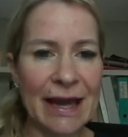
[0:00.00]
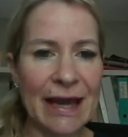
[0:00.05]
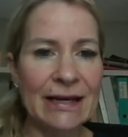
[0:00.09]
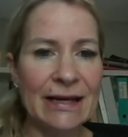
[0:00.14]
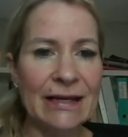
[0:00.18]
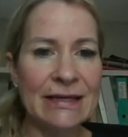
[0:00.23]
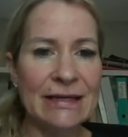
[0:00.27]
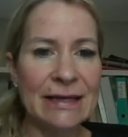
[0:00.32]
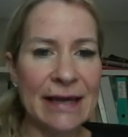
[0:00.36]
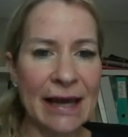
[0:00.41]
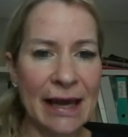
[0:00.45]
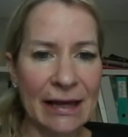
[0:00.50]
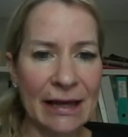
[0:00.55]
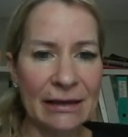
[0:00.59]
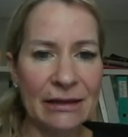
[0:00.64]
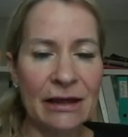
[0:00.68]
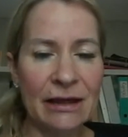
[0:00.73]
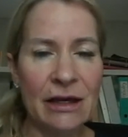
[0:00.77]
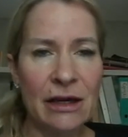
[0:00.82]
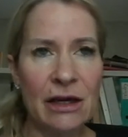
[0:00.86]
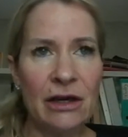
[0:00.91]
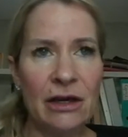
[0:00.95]
And
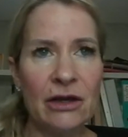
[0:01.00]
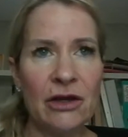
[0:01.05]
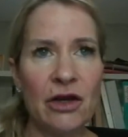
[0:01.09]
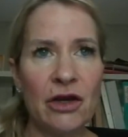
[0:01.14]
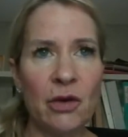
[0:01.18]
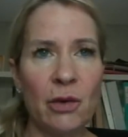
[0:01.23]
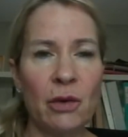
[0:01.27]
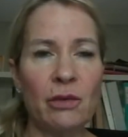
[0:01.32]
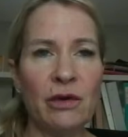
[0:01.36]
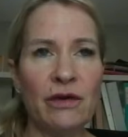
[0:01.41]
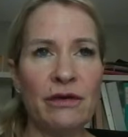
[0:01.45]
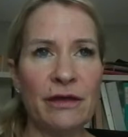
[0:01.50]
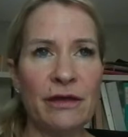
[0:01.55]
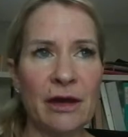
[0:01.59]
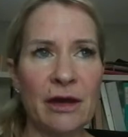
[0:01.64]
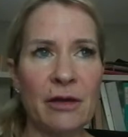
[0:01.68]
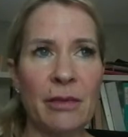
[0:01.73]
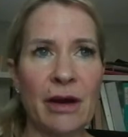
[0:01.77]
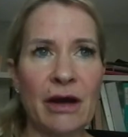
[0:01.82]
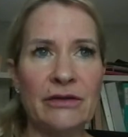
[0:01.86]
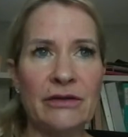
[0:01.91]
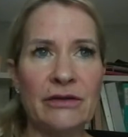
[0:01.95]
again, when we think
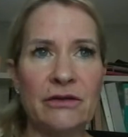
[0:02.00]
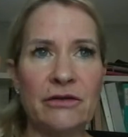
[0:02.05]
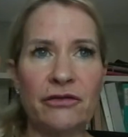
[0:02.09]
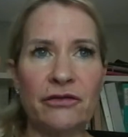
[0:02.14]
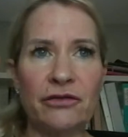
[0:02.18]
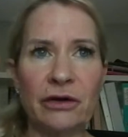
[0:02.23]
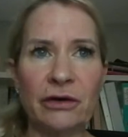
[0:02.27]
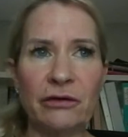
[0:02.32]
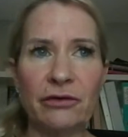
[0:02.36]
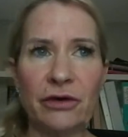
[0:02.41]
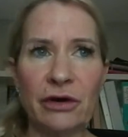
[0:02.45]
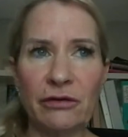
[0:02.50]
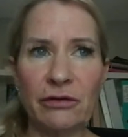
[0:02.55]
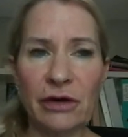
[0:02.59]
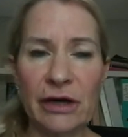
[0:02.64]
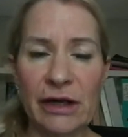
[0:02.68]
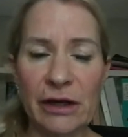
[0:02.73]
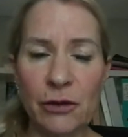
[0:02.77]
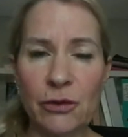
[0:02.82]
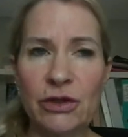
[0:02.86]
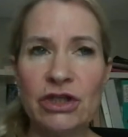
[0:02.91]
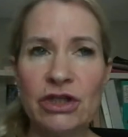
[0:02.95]
about sort of
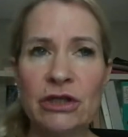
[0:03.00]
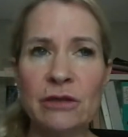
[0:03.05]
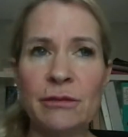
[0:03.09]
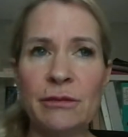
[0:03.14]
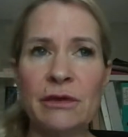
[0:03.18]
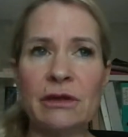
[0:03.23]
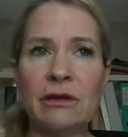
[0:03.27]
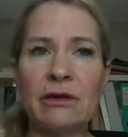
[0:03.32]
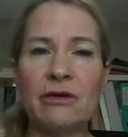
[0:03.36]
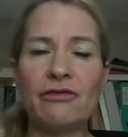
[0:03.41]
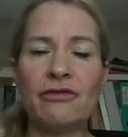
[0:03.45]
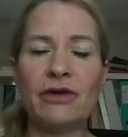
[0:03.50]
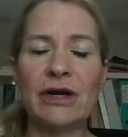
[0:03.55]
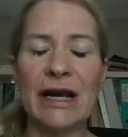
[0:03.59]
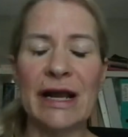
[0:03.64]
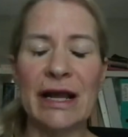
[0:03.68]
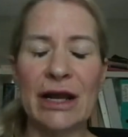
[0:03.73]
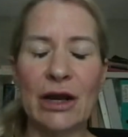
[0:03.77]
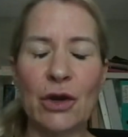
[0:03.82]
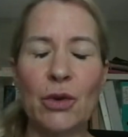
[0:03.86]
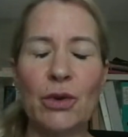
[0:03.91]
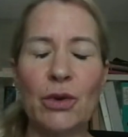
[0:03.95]

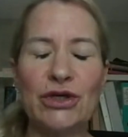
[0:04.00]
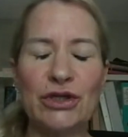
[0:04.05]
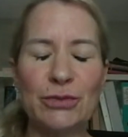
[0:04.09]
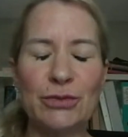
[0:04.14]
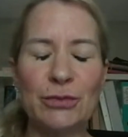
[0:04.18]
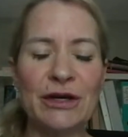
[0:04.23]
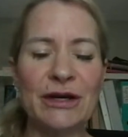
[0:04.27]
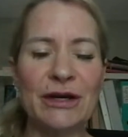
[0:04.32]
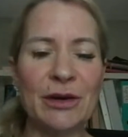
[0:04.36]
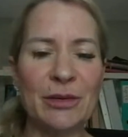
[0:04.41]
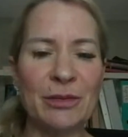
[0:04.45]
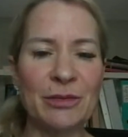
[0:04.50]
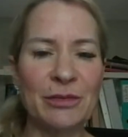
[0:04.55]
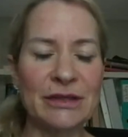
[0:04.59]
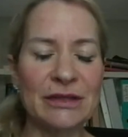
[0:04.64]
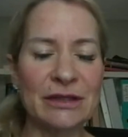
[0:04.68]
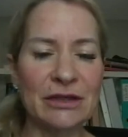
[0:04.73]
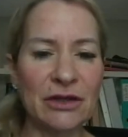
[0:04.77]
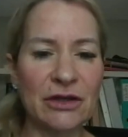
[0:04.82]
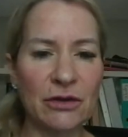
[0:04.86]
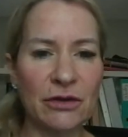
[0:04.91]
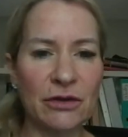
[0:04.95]
relinquishment
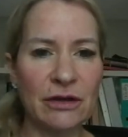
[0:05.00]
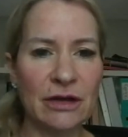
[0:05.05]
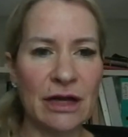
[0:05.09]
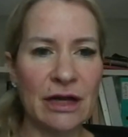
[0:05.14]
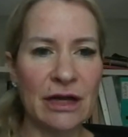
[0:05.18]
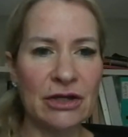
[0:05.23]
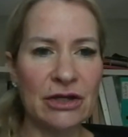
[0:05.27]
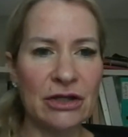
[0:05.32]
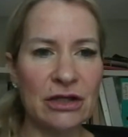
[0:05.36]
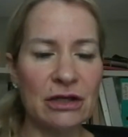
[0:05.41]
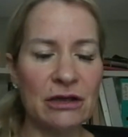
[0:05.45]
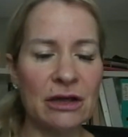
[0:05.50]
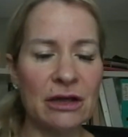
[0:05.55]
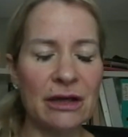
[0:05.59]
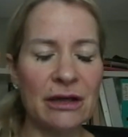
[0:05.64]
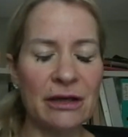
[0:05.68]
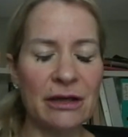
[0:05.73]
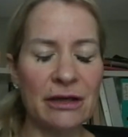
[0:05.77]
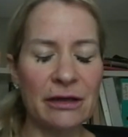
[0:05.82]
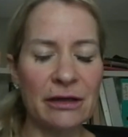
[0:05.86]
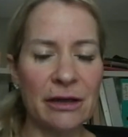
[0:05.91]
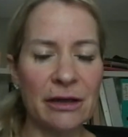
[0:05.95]
numbers and euthanasia
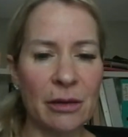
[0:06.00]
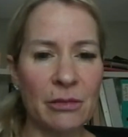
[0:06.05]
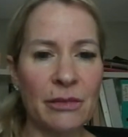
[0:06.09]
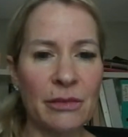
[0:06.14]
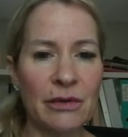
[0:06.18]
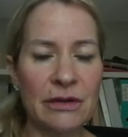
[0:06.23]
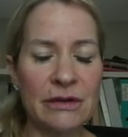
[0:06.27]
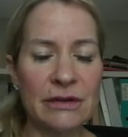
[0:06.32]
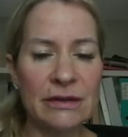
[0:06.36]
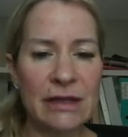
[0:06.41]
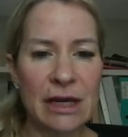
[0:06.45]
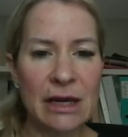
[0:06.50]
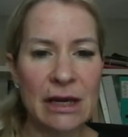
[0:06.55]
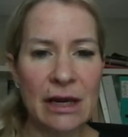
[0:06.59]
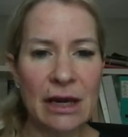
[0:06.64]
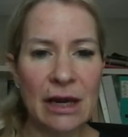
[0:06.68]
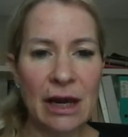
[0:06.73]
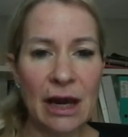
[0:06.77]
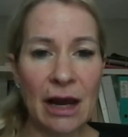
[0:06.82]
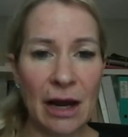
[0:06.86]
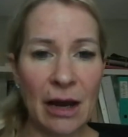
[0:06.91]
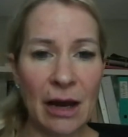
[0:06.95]
numbers,
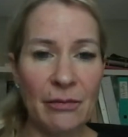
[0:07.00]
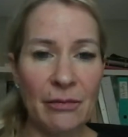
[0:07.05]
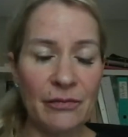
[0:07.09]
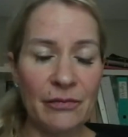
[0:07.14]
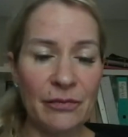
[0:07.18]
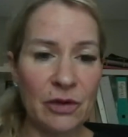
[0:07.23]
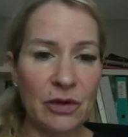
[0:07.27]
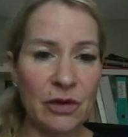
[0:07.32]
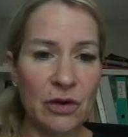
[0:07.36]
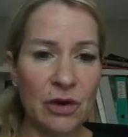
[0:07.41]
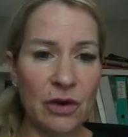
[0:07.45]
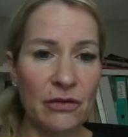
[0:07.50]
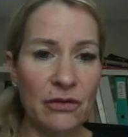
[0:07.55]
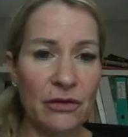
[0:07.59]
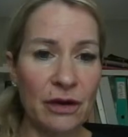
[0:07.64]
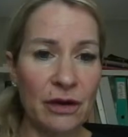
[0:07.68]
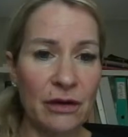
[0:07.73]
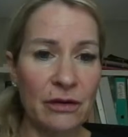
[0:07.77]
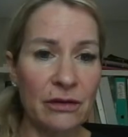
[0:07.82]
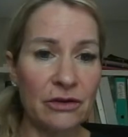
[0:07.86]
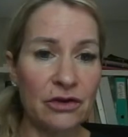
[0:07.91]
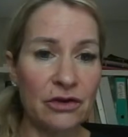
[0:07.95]

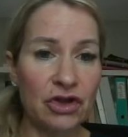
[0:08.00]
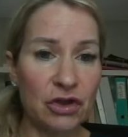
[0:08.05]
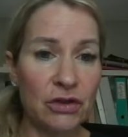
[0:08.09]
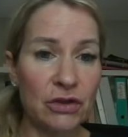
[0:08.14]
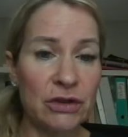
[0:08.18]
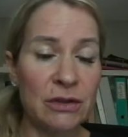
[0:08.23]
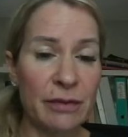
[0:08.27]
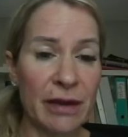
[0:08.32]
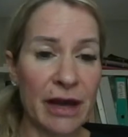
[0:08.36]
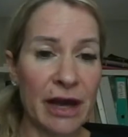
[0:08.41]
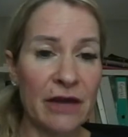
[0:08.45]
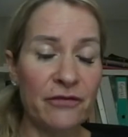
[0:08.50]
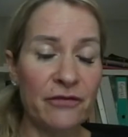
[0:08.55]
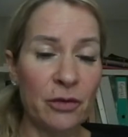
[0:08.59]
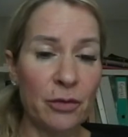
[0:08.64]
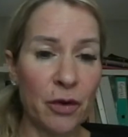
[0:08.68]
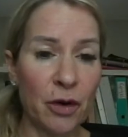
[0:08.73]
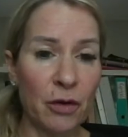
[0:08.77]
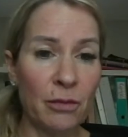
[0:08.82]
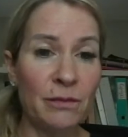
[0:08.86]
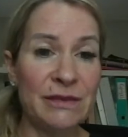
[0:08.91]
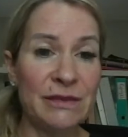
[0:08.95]
that due to behavior
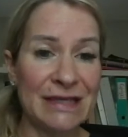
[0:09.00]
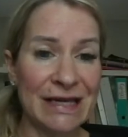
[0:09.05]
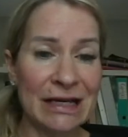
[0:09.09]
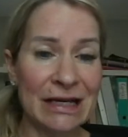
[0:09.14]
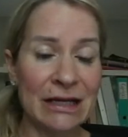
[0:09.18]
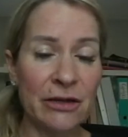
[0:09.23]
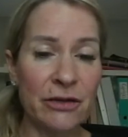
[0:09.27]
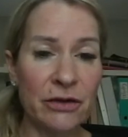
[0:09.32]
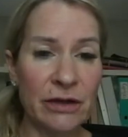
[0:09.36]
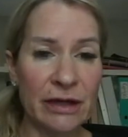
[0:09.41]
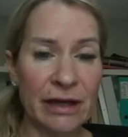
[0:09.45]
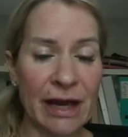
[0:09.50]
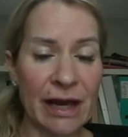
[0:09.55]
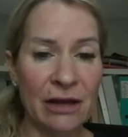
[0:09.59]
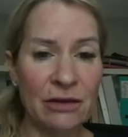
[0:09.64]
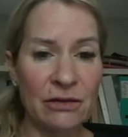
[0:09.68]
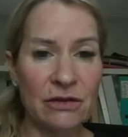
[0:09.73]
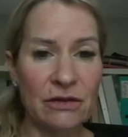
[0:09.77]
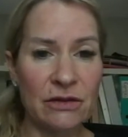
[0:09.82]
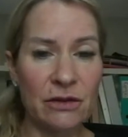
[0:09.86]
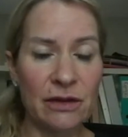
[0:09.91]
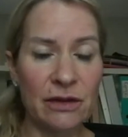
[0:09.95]
problems, including
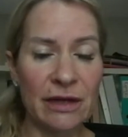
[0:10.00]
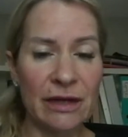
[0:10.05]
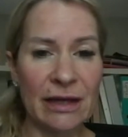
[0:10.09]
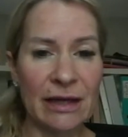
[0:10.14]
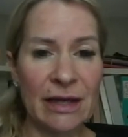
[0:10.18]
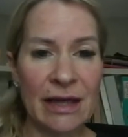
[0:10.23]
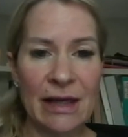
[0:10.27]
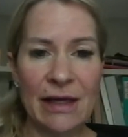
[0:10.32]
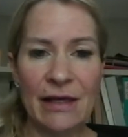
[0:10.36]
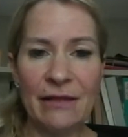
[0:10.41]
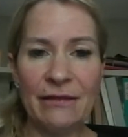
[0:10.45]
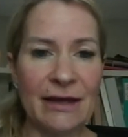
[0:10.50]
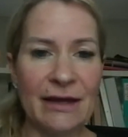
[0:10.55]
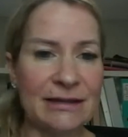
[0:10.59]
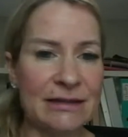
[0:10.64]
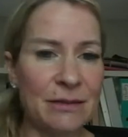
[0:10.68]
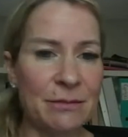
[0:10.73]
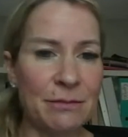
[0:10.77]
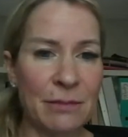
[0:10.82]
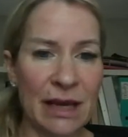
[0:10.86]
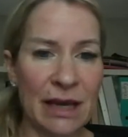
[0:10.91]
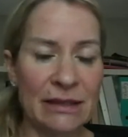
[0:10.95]
house soiling,
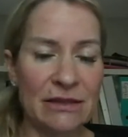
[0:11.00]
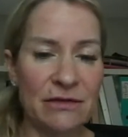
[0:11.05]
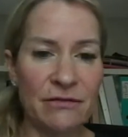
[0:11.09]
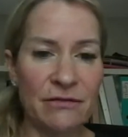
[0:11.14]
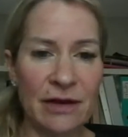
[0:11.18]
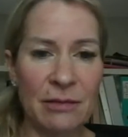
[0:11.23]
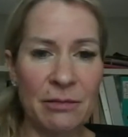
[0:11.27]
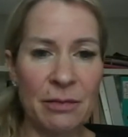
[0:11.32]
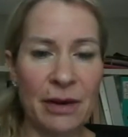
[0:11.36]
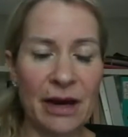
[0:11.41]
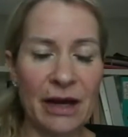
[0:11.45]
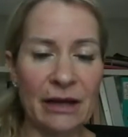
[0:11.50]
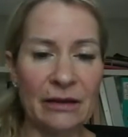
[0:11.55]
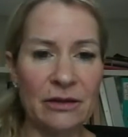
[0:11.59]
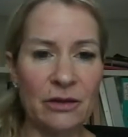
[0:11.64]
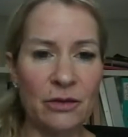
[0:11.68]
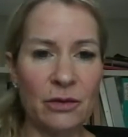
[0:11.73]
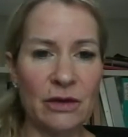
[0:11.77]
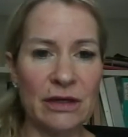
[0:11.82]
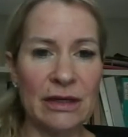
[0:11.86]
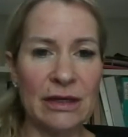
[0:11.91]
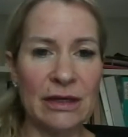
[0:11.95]
that's a massive impact
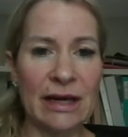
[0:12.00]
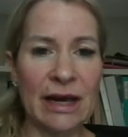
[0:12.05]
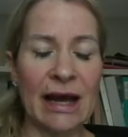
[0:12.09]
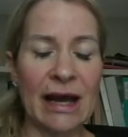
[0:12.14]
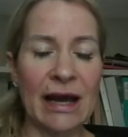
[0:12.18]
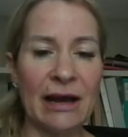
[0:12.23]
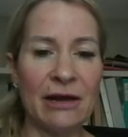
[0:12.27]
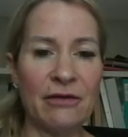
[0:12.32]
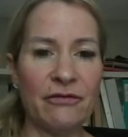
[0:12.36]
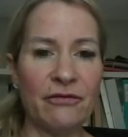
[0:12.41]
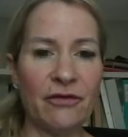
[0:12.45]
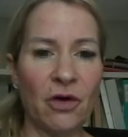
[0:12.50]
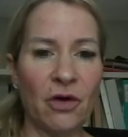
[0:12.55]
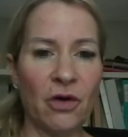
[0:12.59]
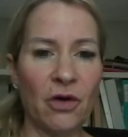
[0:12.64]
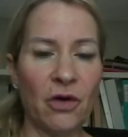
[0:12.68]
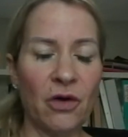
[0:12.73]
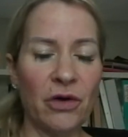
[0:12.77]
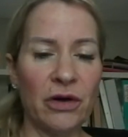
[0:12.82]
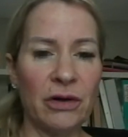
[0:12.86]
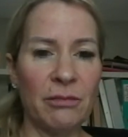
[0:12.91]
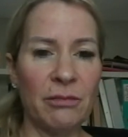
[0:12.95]
that we can have
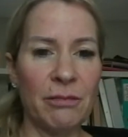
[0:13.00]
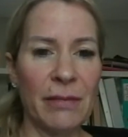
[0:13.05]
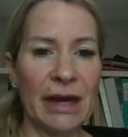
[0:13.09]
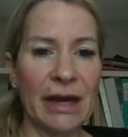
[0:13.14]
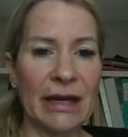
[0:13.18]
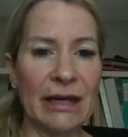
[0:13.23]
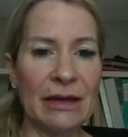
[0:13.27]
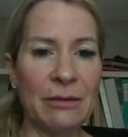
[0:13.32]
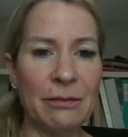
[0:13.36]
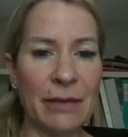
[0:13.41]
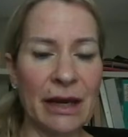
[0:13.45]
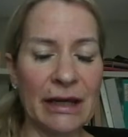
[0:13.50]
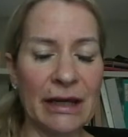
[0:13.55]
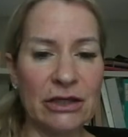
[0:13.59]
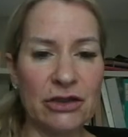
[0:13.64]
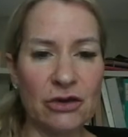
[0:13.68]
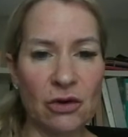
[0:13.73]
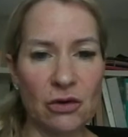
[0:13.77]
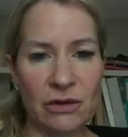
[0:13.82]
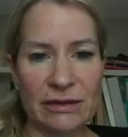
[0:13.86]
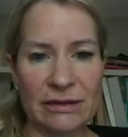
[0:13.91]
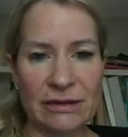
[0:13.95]
on many, many
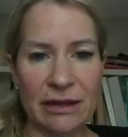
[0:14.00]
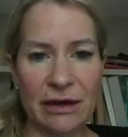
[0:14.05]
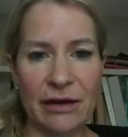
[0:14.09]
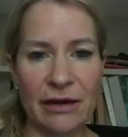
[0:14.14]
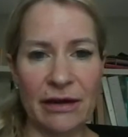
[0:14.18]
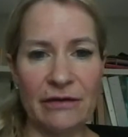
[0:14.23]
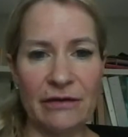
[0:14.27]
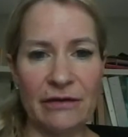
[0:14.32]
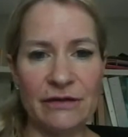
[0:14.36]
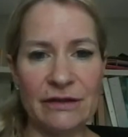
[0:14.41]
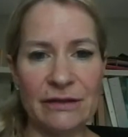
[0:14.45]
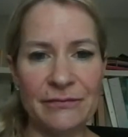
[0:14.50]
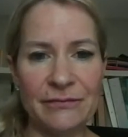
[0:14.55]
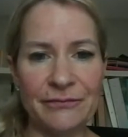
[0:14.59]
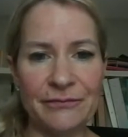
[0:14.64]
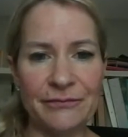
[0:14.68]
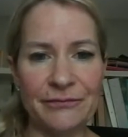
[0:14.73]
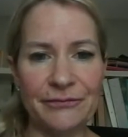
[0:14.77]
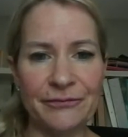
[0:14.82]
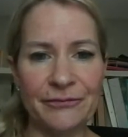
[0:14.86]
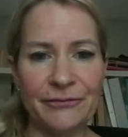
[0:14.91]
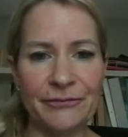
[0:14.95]
dogs' lives.